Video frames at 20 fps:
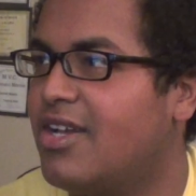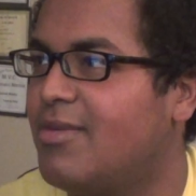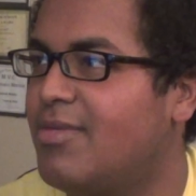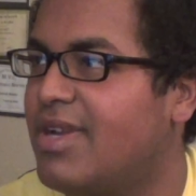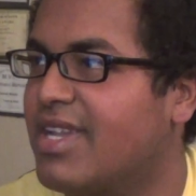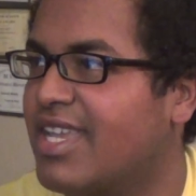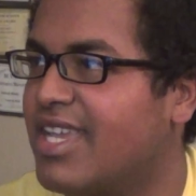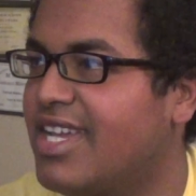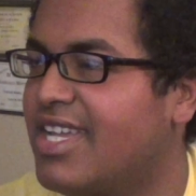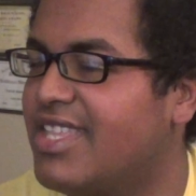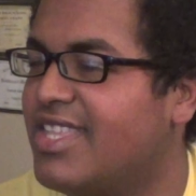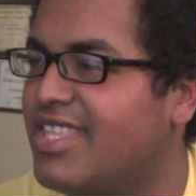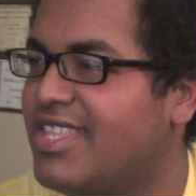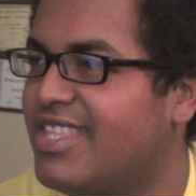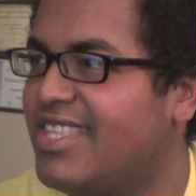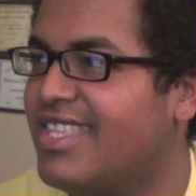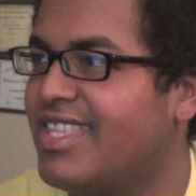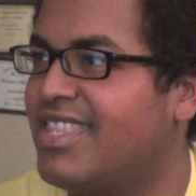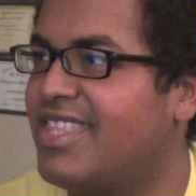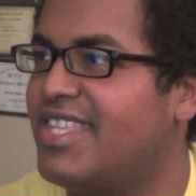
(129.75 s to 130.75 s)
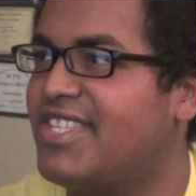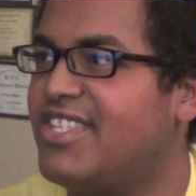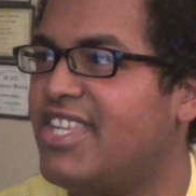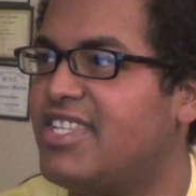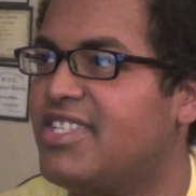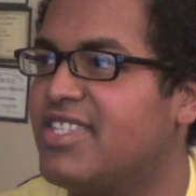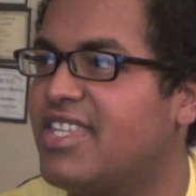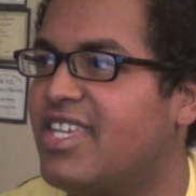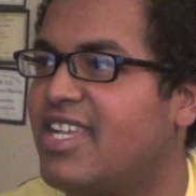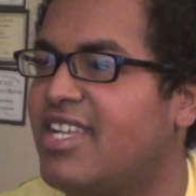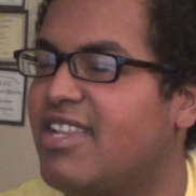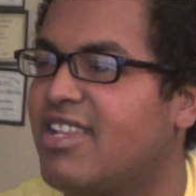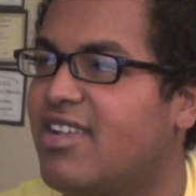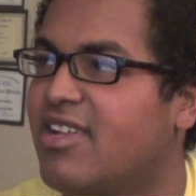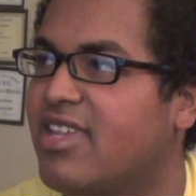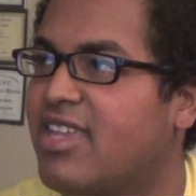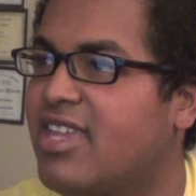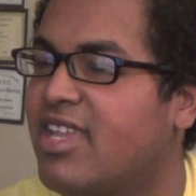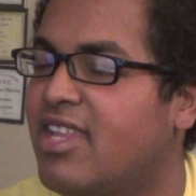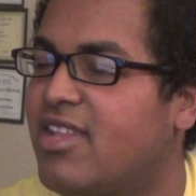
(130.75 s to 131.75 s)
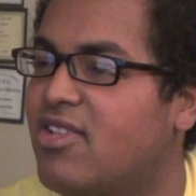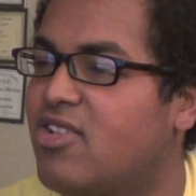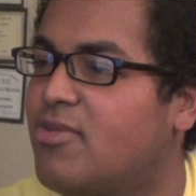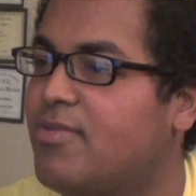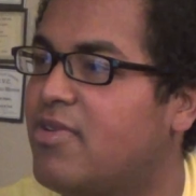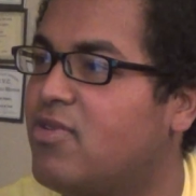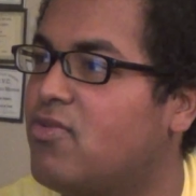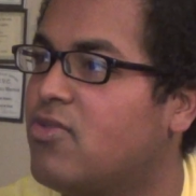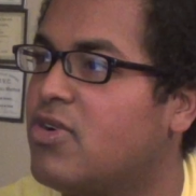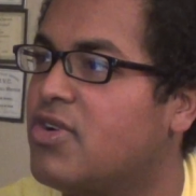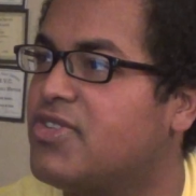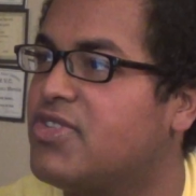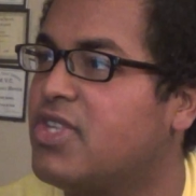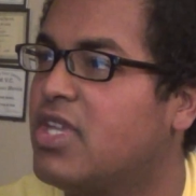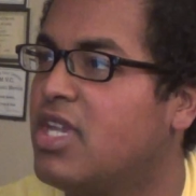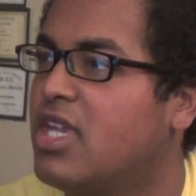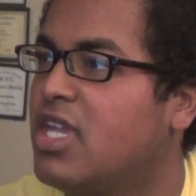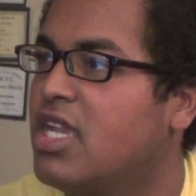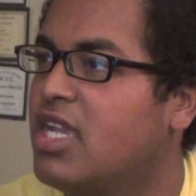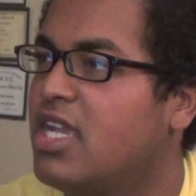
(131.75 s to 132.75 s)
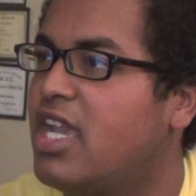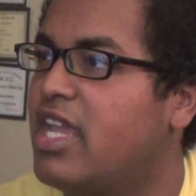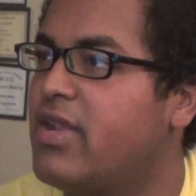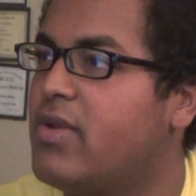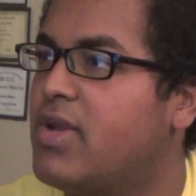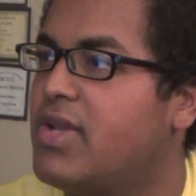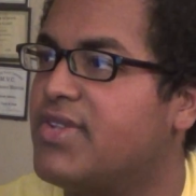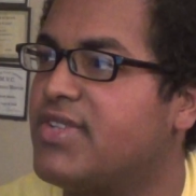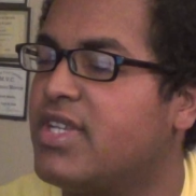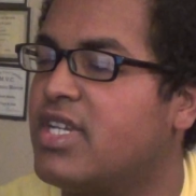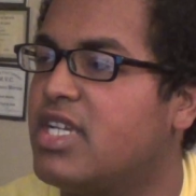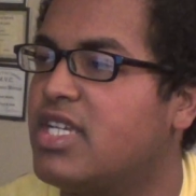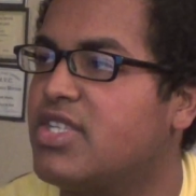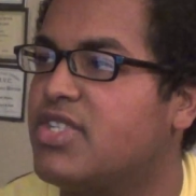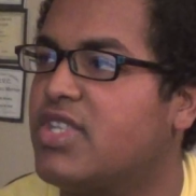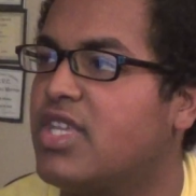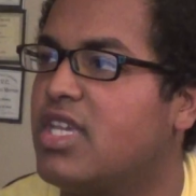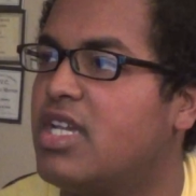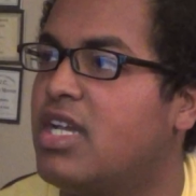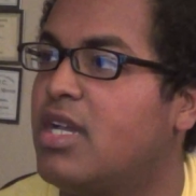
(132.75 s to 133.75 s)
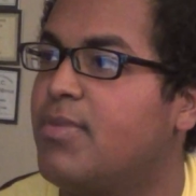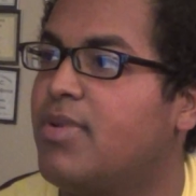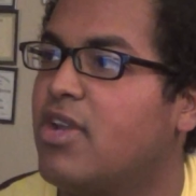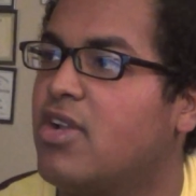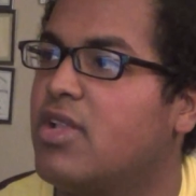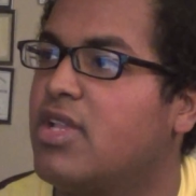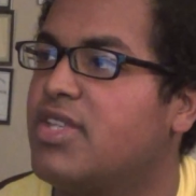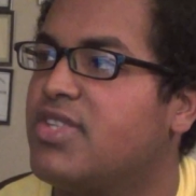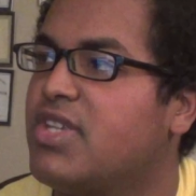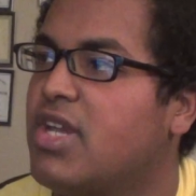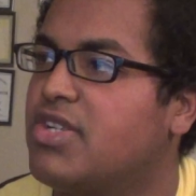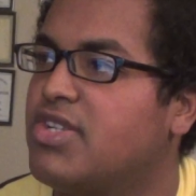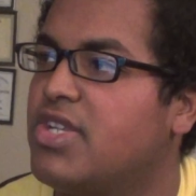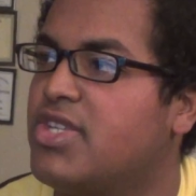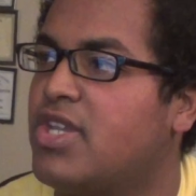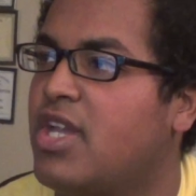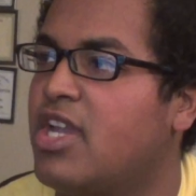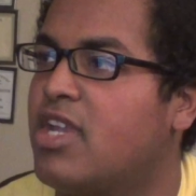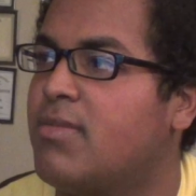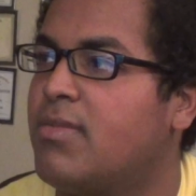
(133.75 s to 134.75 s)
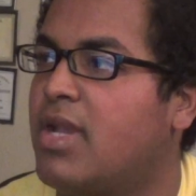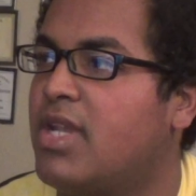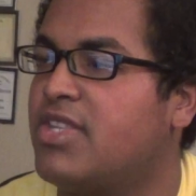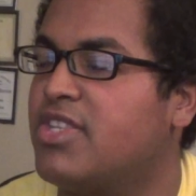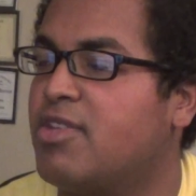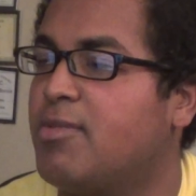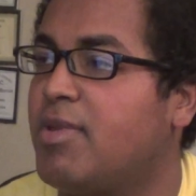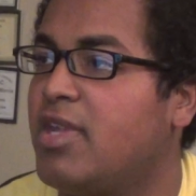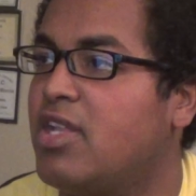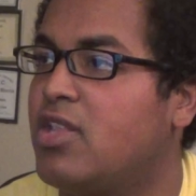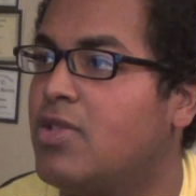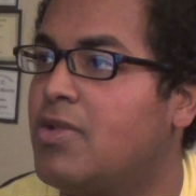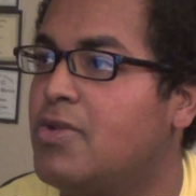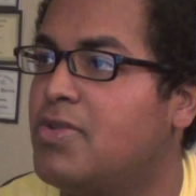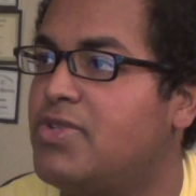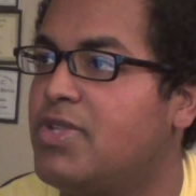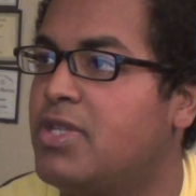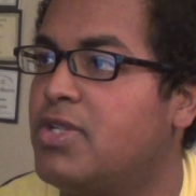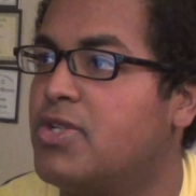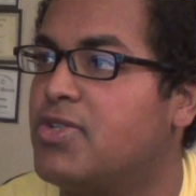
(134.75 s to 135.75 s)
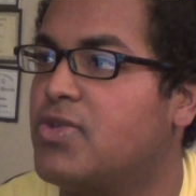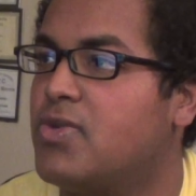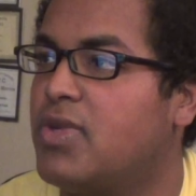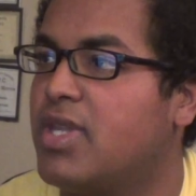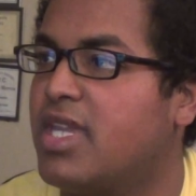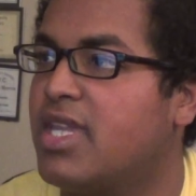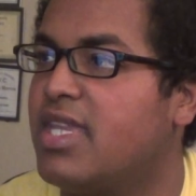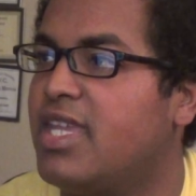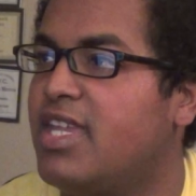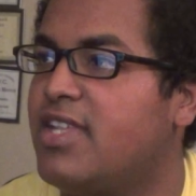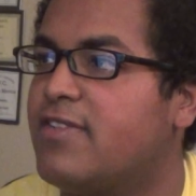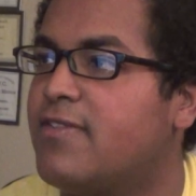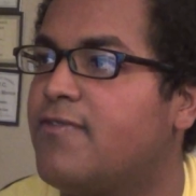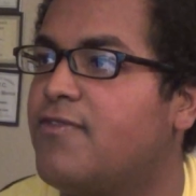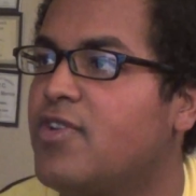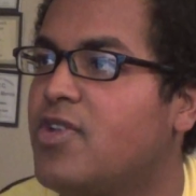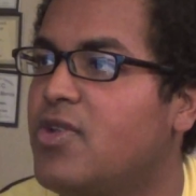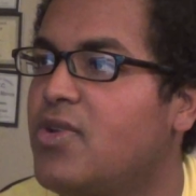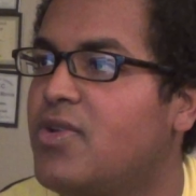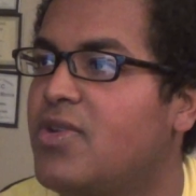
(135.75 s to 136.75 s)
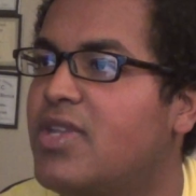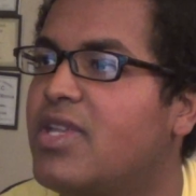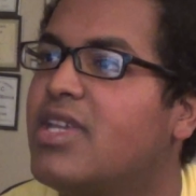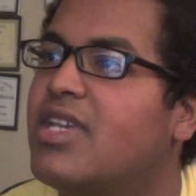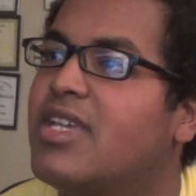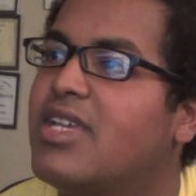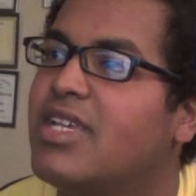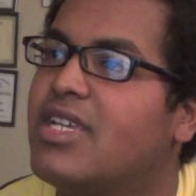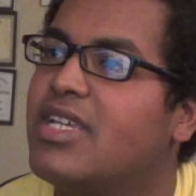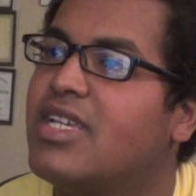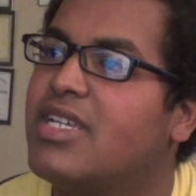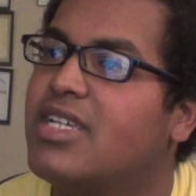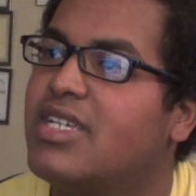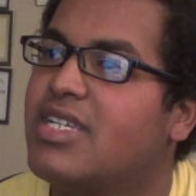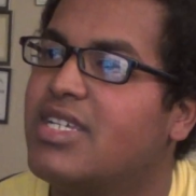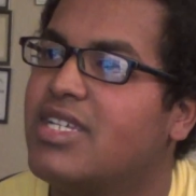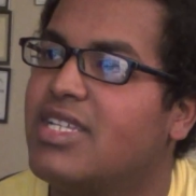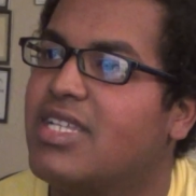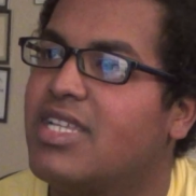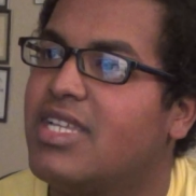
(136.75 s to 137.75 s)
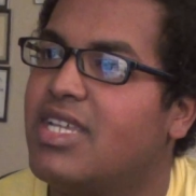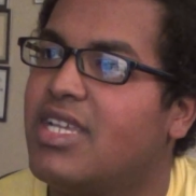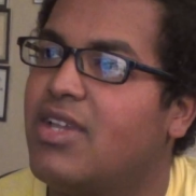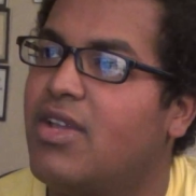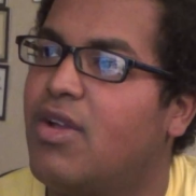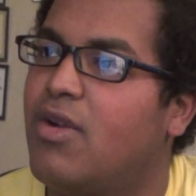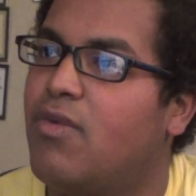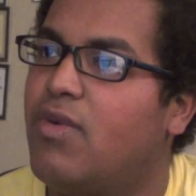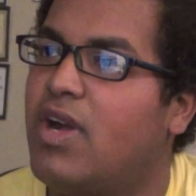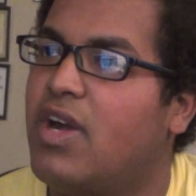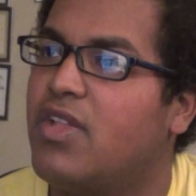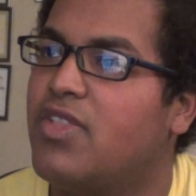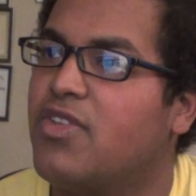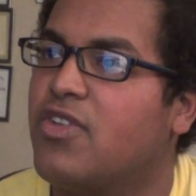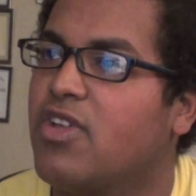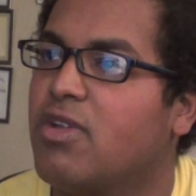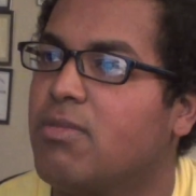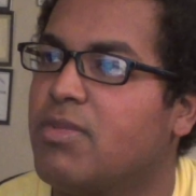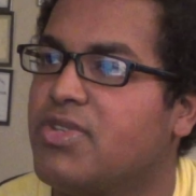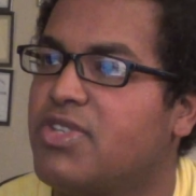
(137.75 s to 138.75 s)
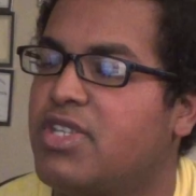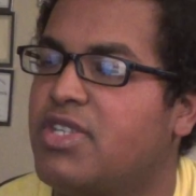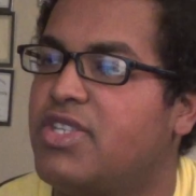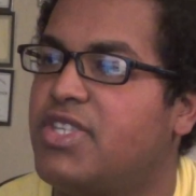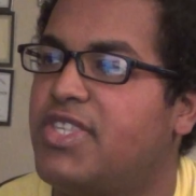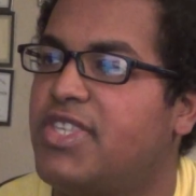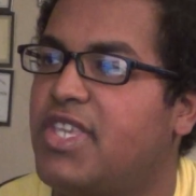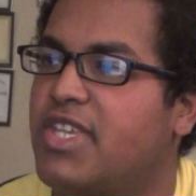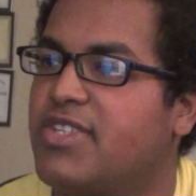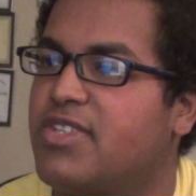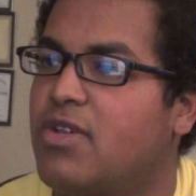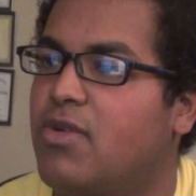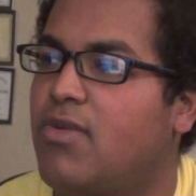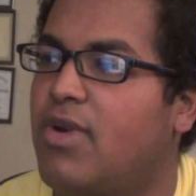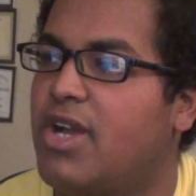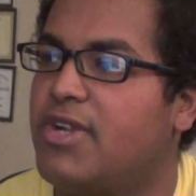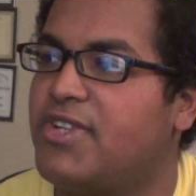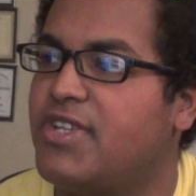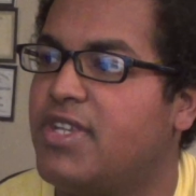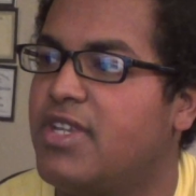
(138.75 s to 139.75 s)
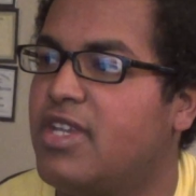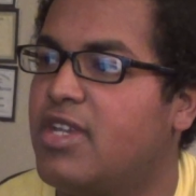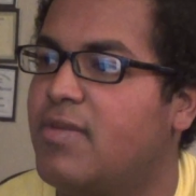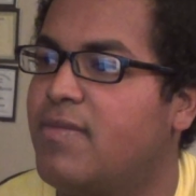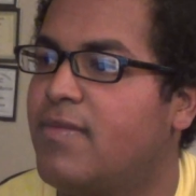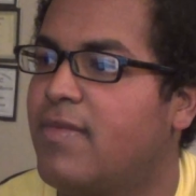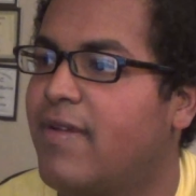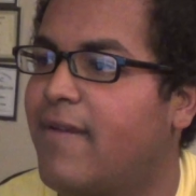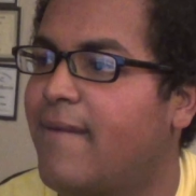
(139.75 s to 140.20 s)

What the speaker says: my god, this scene is getting a little bit worse. Anyways, apparently Sanji's eyeing magic being loosened just so he can eat the food while the Goodman 66 are watching him.